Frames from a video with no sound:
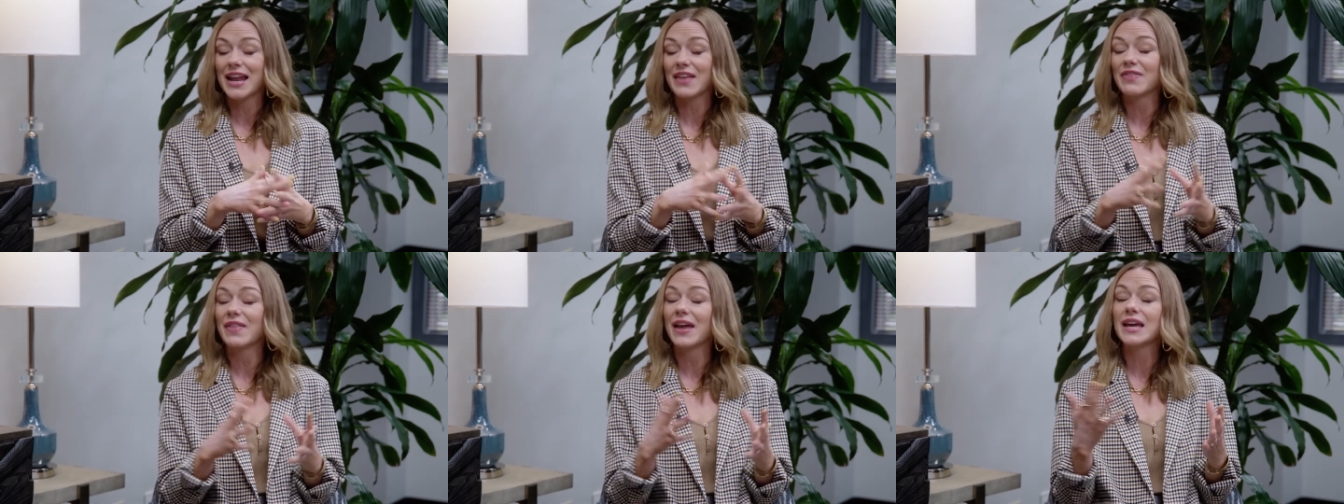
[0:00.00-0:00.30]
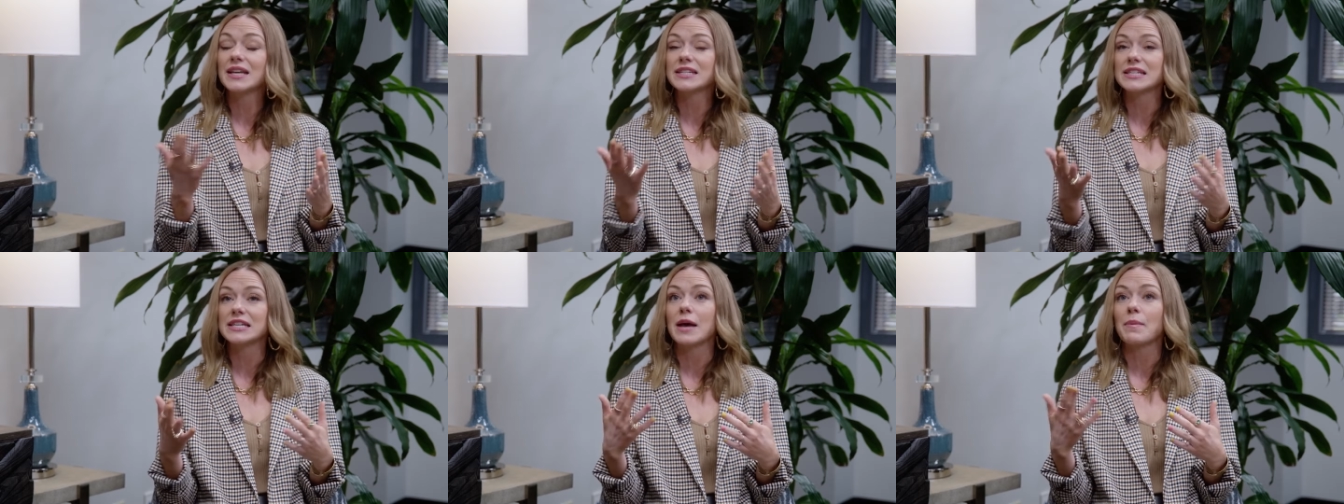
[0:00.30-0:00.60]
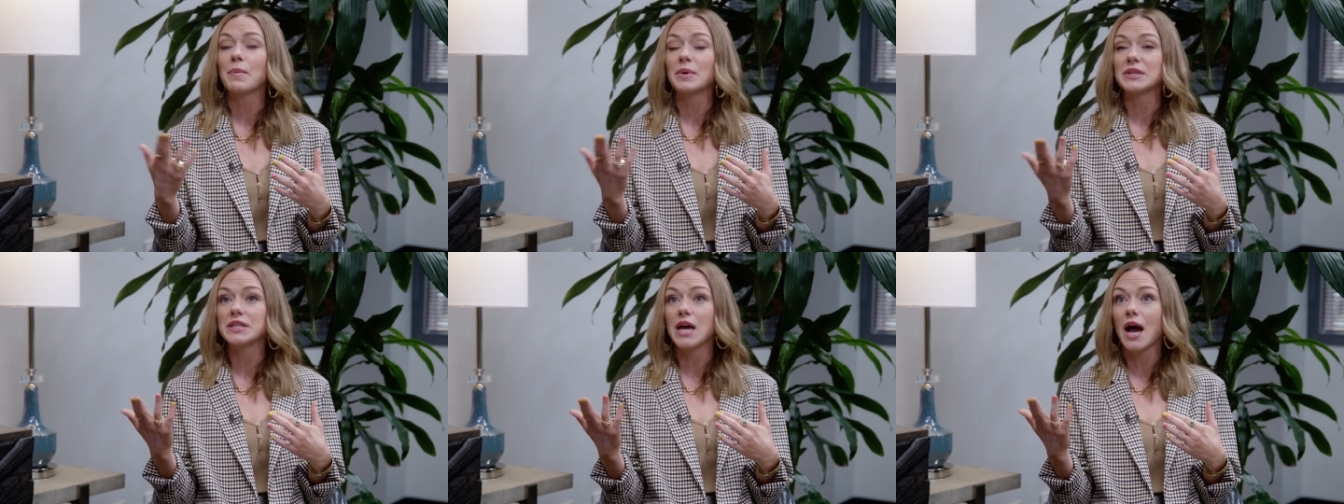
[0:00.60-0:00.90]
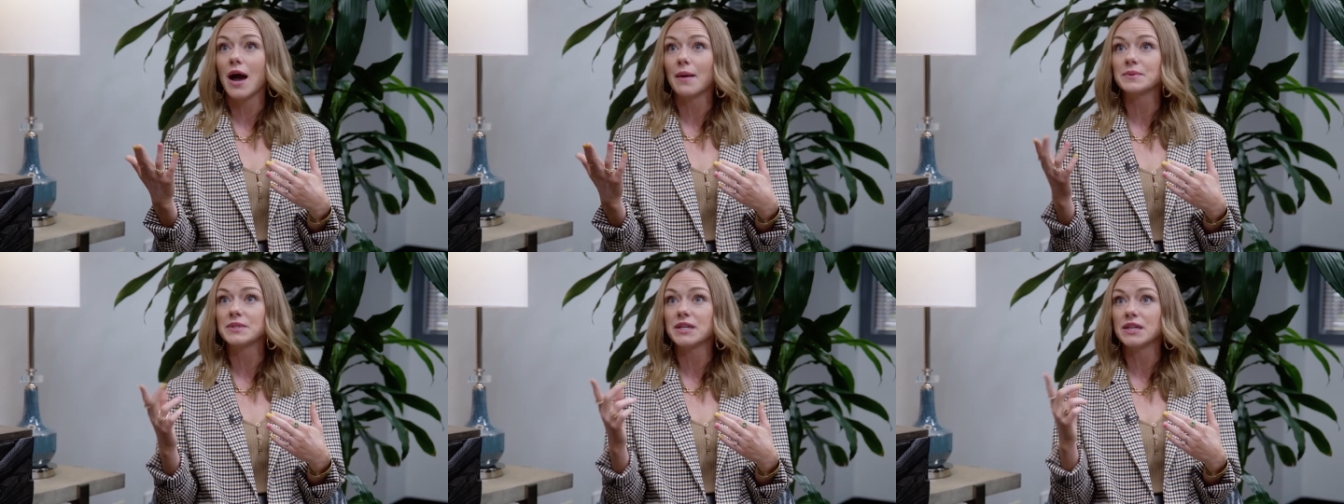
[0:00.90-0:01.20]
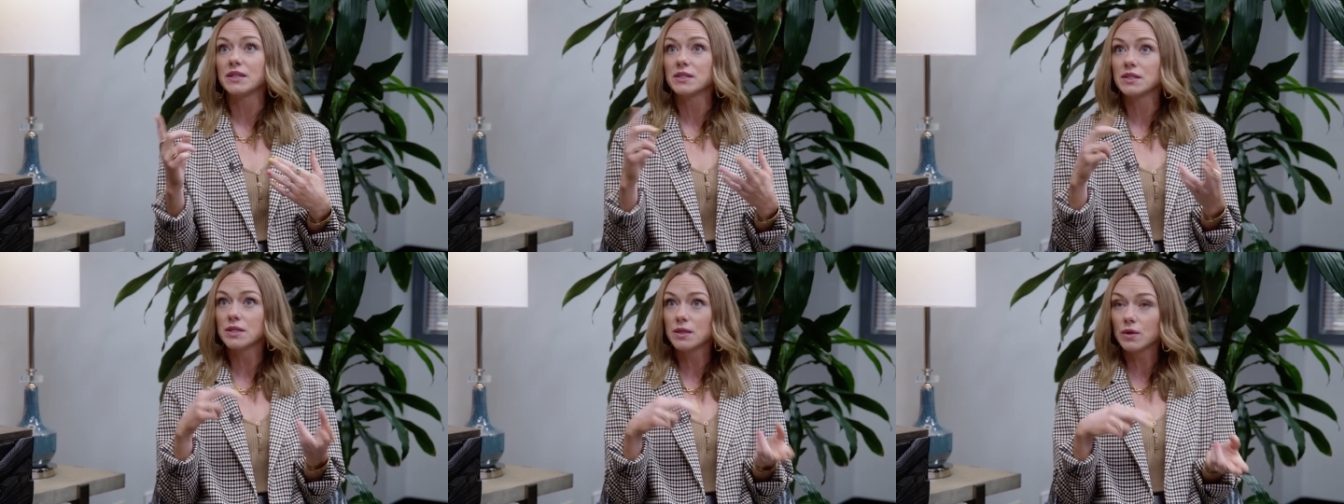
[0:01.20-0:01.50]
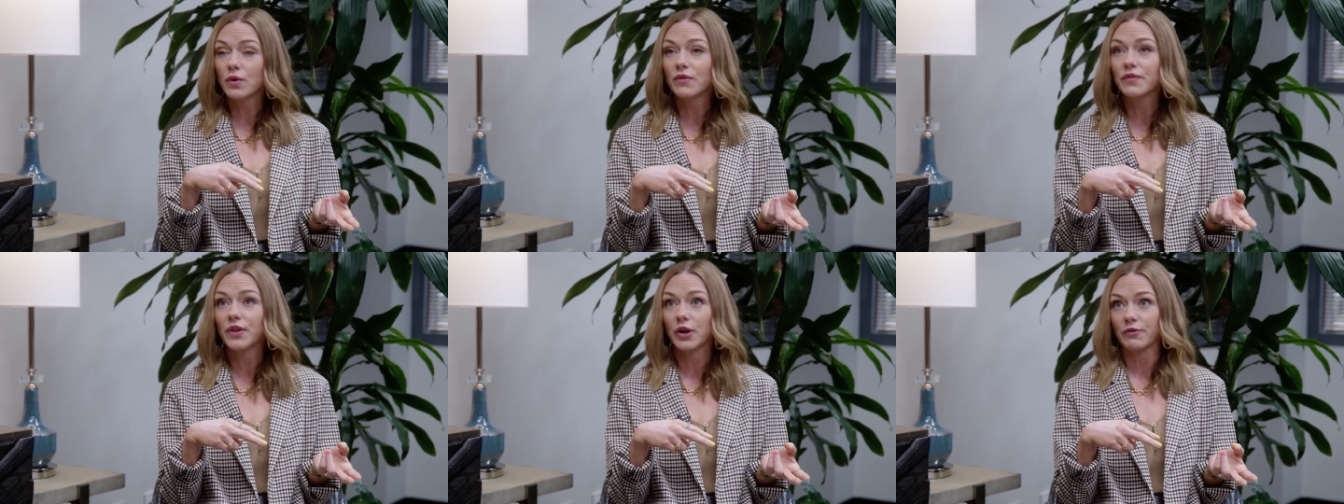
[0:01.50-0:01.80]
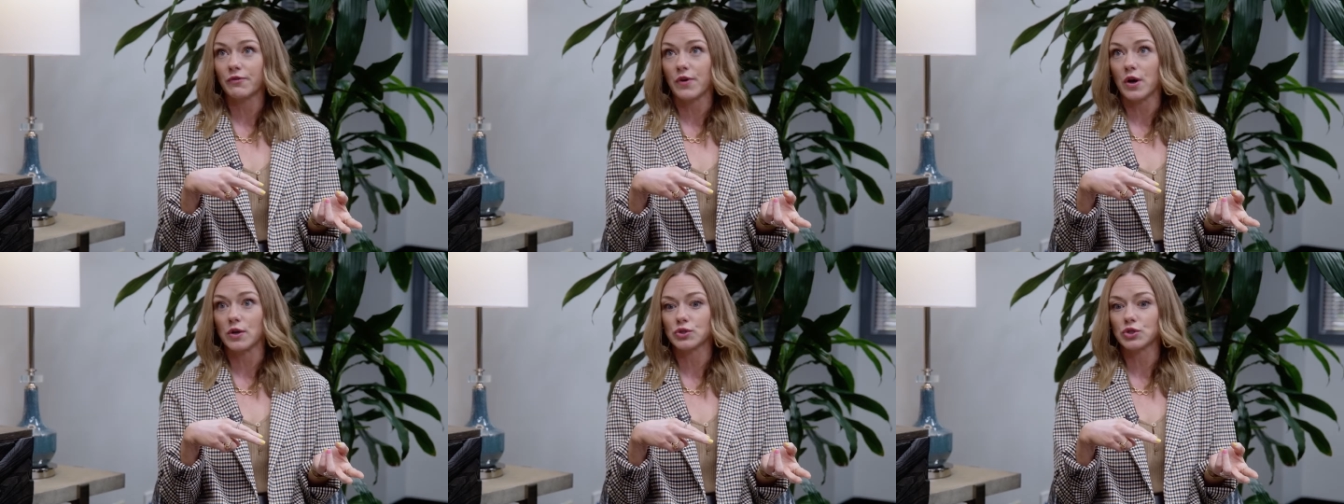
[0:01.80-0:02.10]
And they ended up adopting two of their
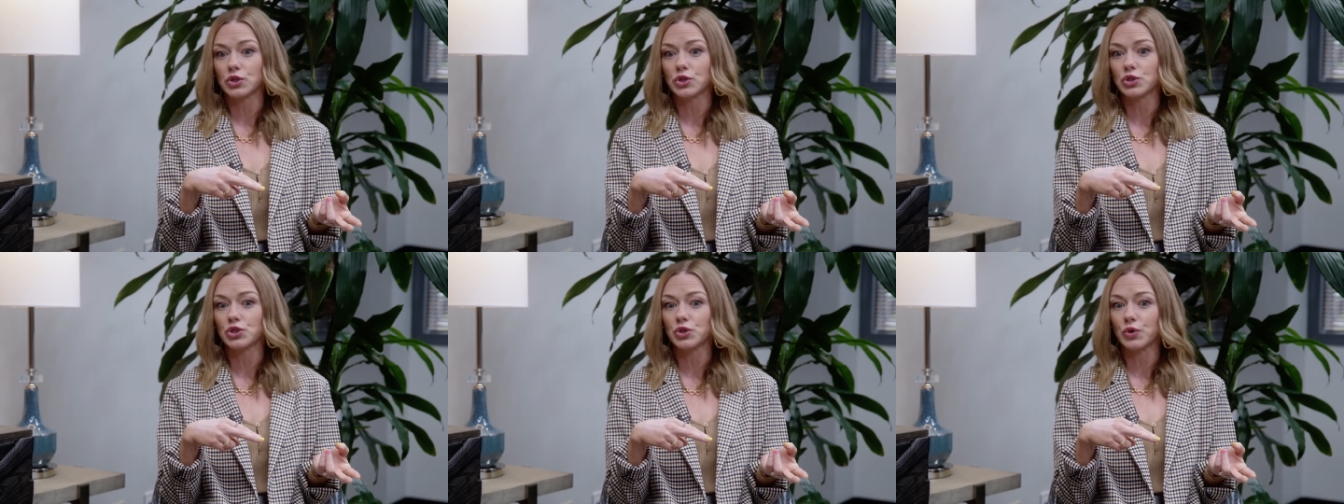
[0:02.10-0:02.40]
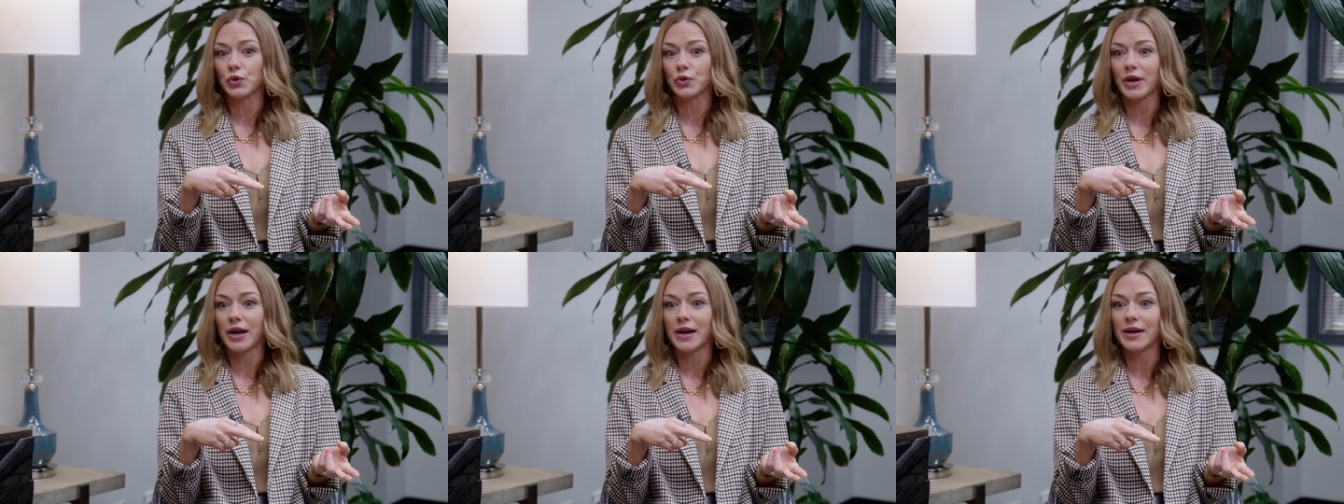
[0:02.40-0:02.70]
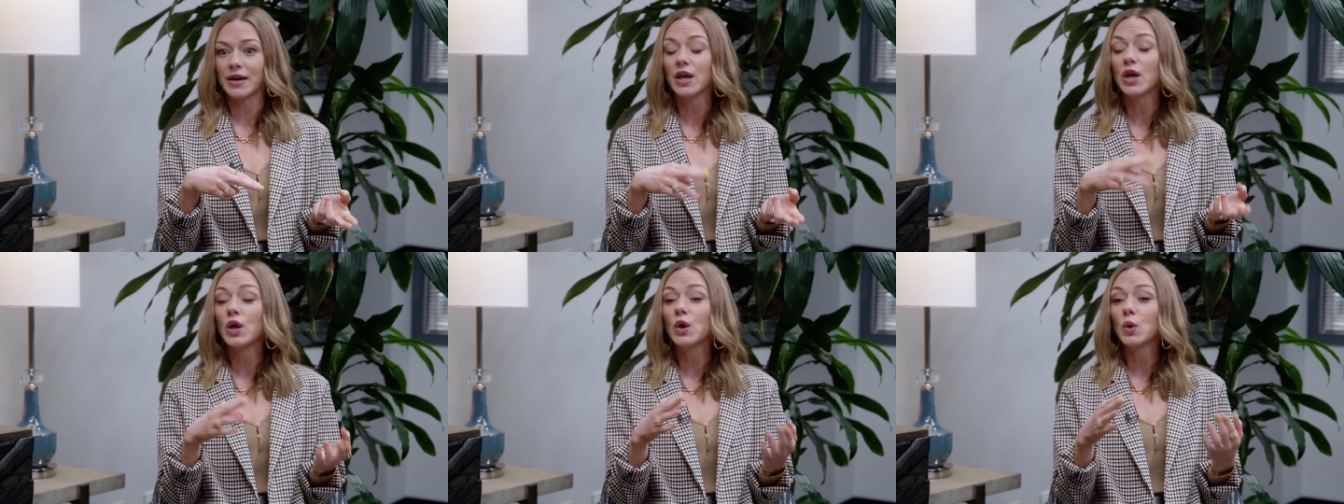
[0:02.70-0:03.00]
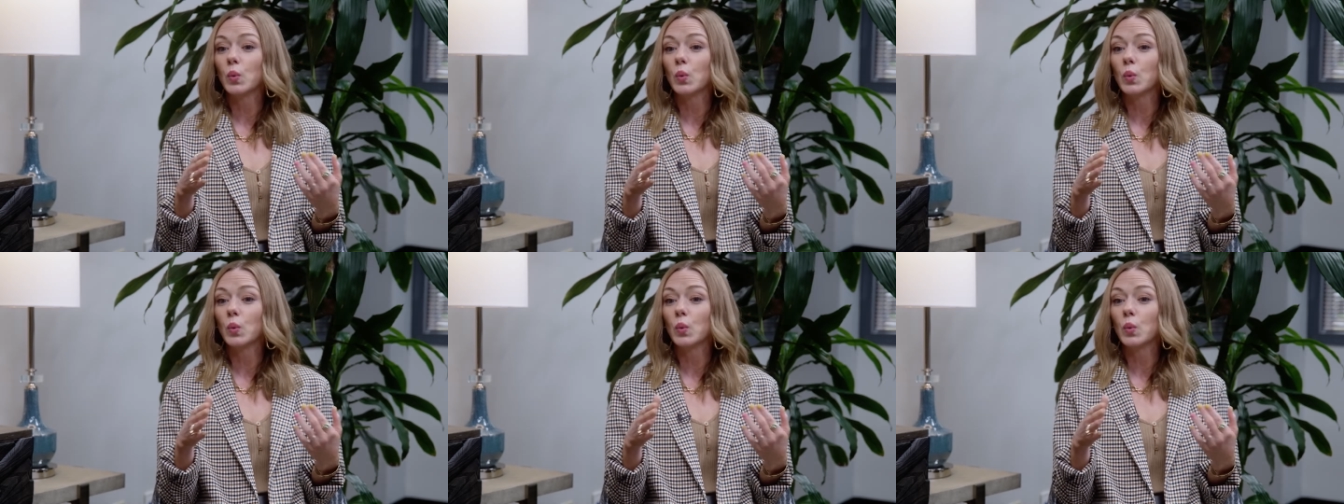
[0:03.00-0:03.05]
foster children,